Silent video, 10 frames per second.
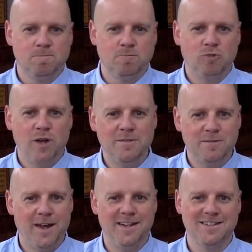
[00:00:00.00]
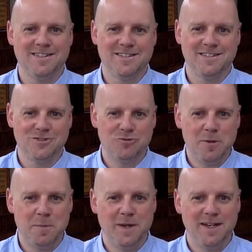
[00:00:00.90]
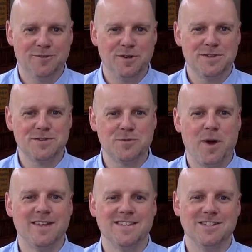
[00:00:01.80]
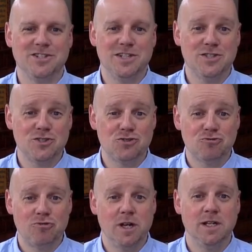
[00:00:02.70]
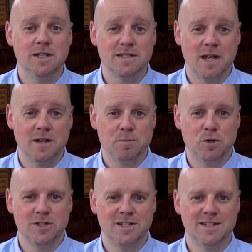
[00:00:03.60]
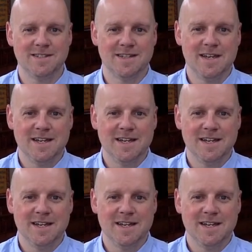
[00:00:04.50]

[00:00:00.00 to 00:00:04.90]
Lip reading: red-faced, dripping with sweat as she strains and pushes,